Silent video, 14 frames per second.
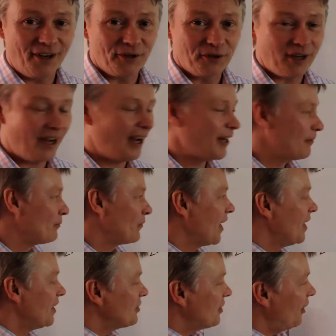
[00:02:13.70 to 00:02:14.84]
Okay.
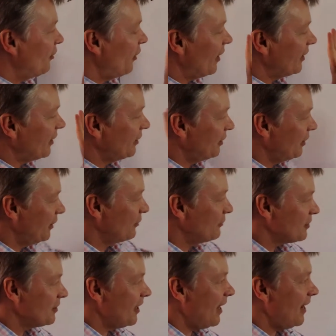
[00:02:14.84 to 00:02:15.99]
So I could
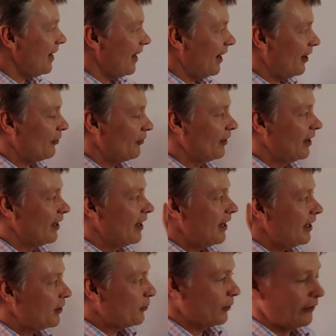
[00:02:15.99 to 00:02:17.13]
use now
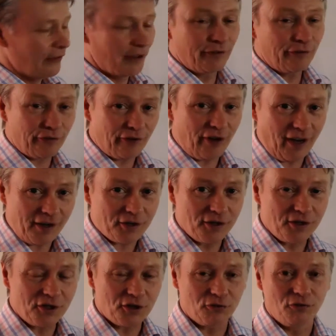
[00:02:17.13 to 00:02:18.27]
equivalent
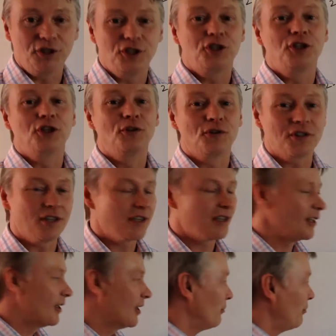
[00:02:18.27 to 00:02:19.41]
fractions to reduce this
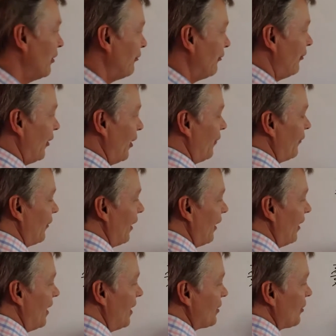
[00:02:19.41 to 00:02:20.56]
a little bit further.
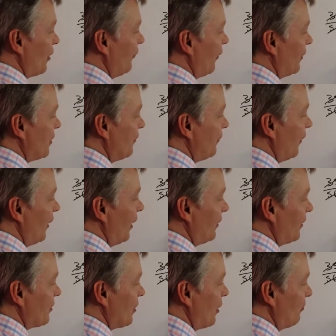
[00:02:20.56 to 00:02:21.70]
So if I divide
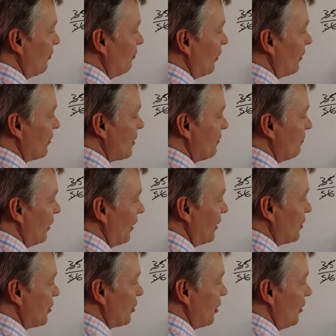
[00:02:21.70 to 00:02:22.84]
the top and bottom by
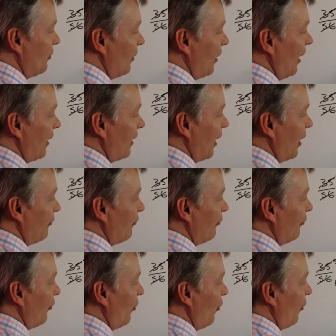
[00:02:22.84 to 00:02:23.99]
2, I get
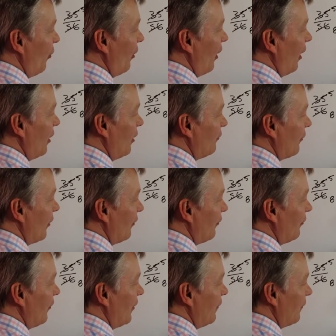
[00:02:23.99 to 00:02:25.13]
4 over
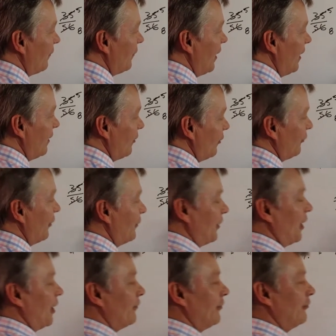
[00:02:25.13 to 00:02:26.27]
50, or
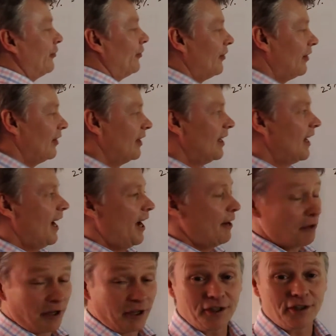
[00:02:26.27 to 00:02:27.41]
50 over 4.
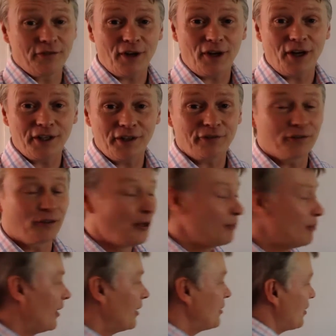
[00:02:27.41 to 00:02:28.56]
I'm going to divide it through
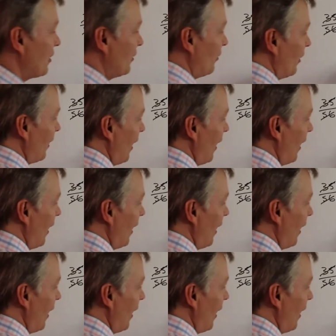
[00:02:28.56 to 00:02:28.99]
by 2